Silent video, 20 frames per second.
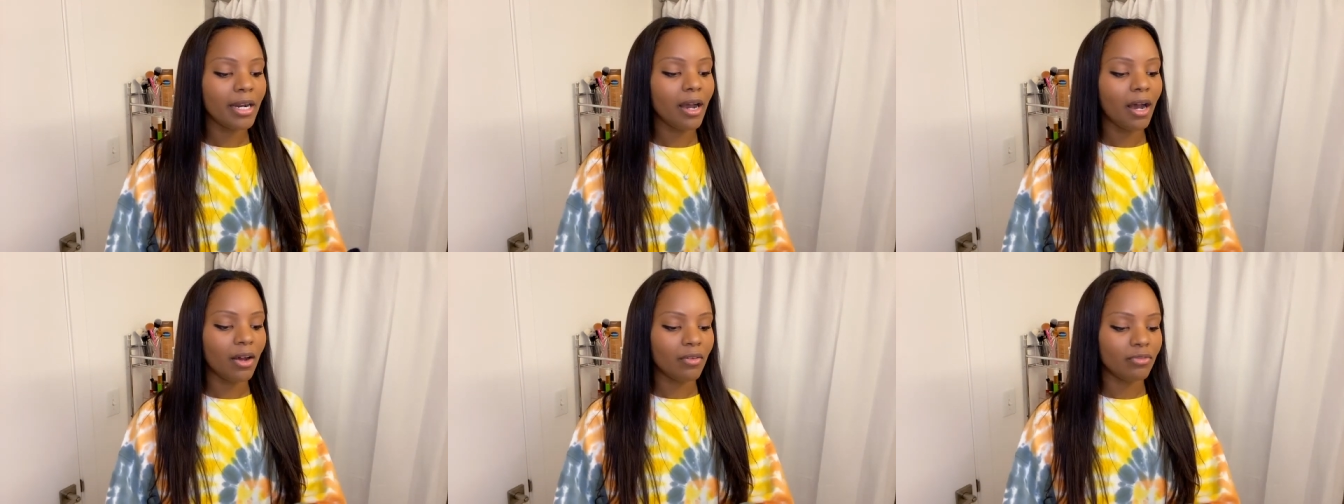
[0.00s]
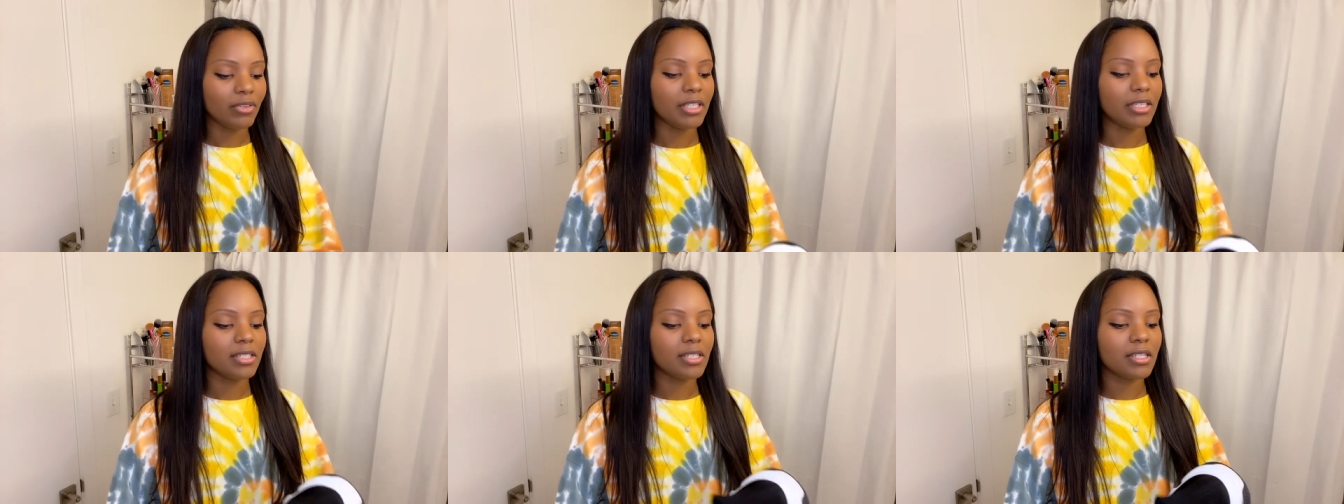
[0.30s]

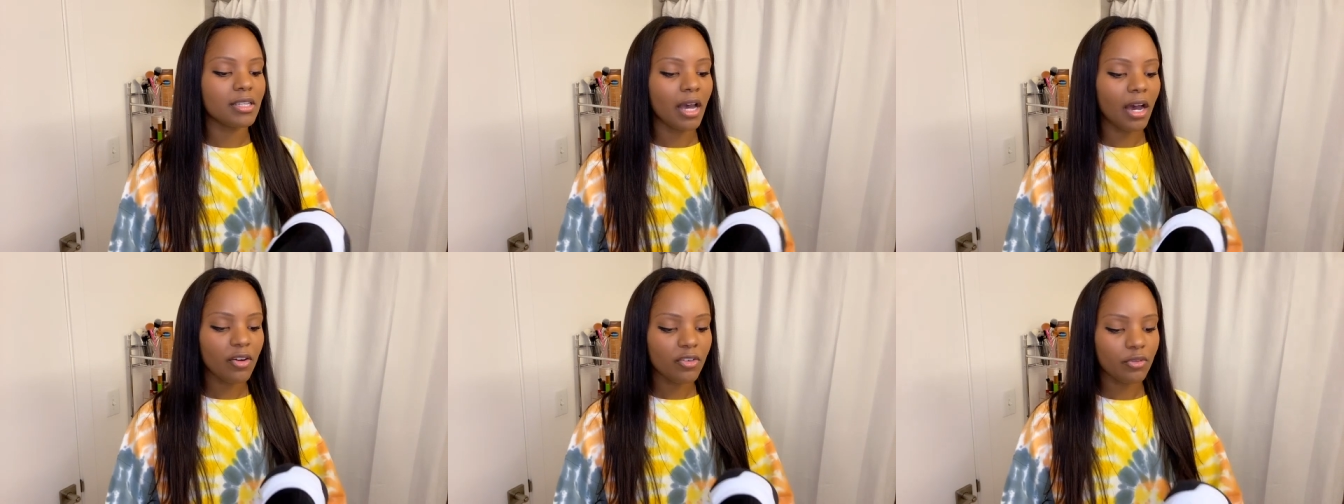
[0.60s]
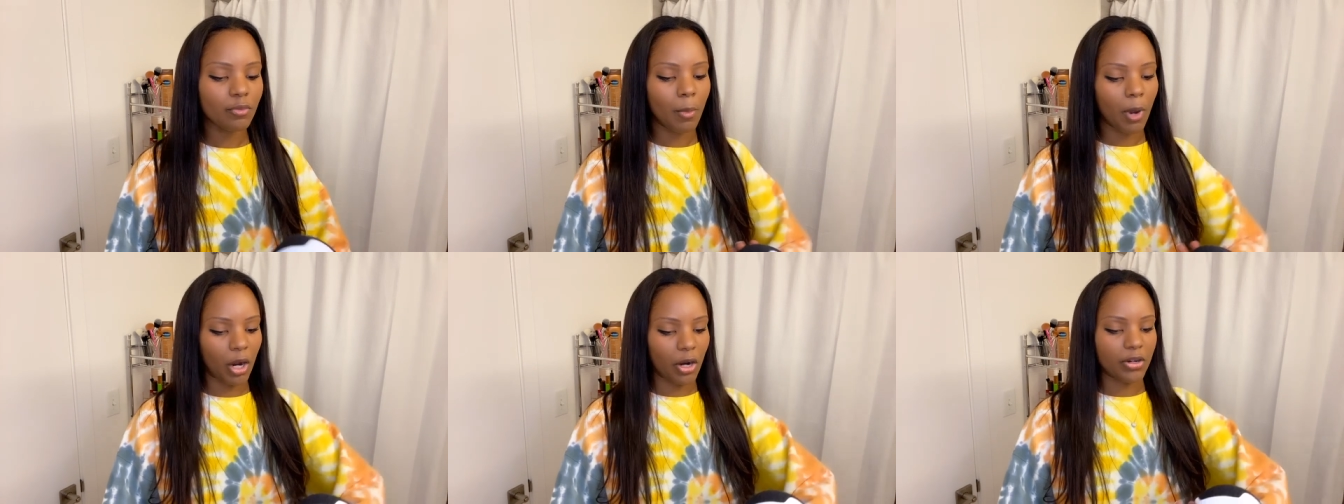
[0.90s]
of the scuff
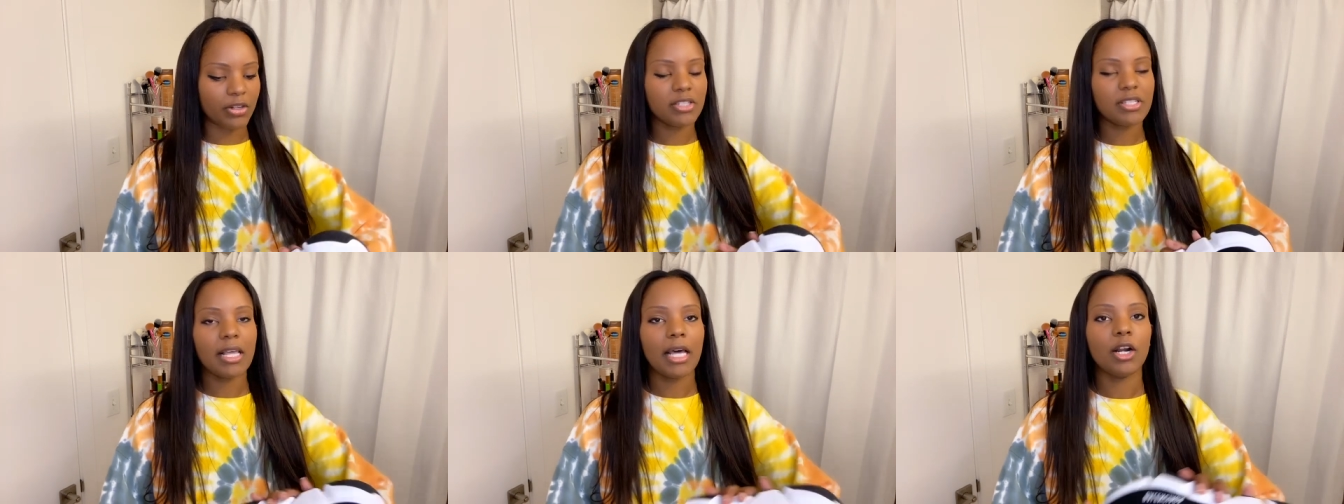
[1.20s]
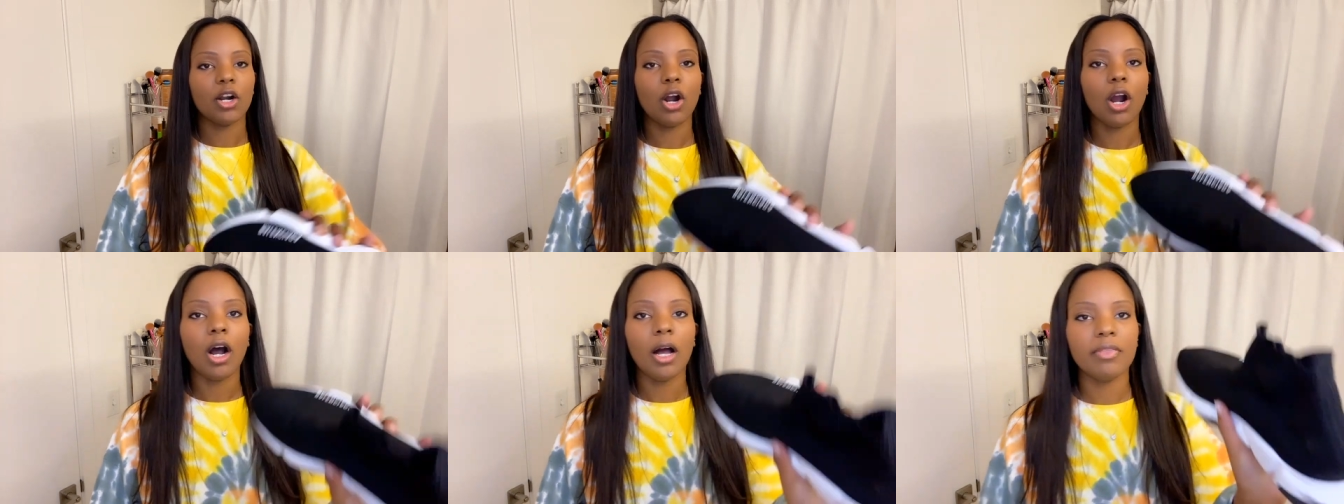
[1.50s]
marks that
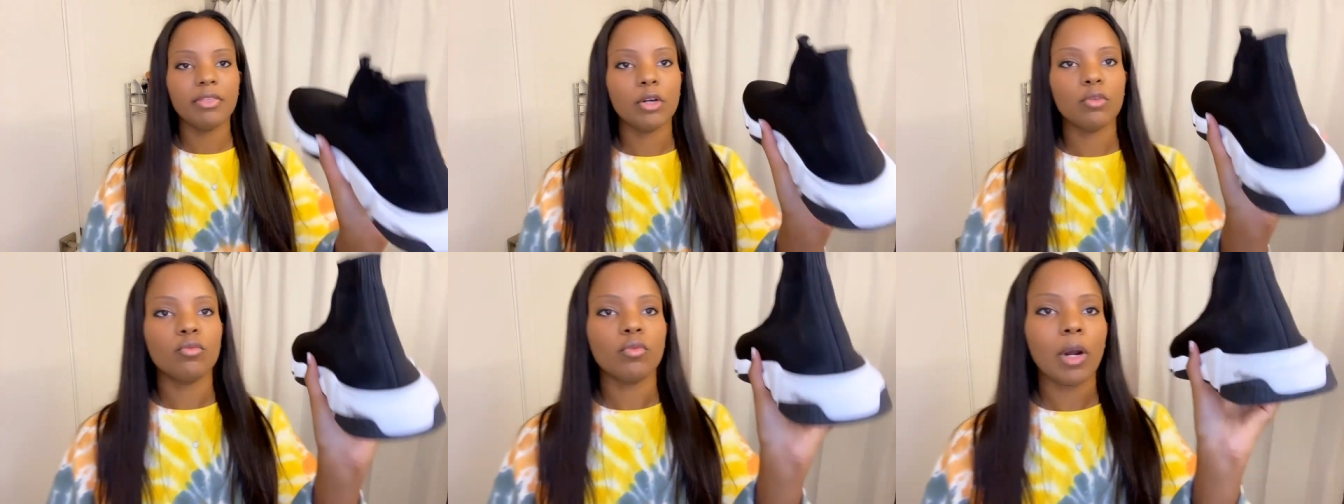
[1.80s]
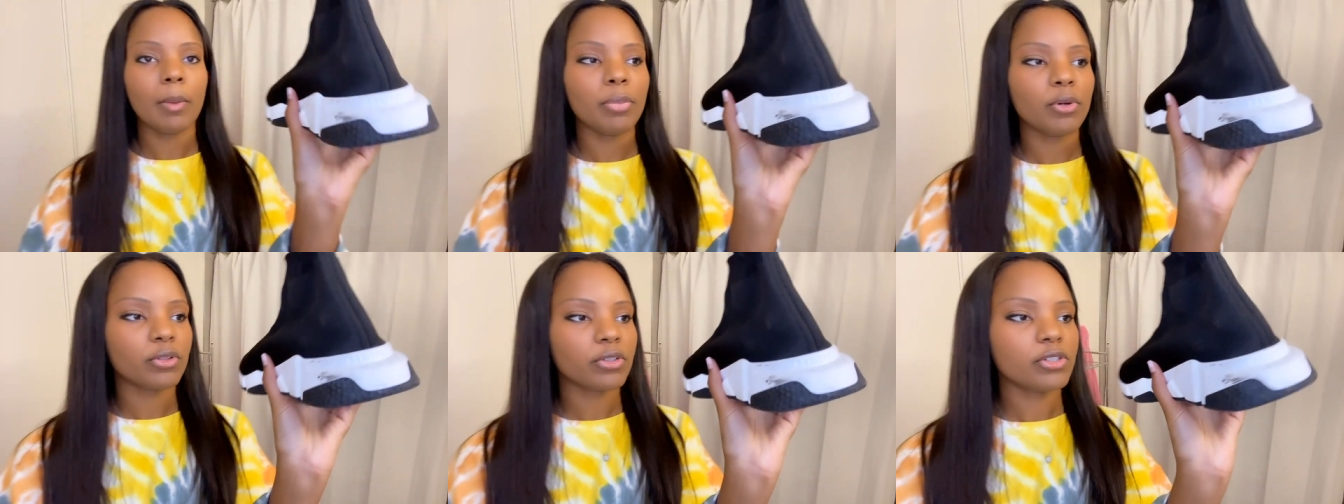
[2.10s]
are on the rubber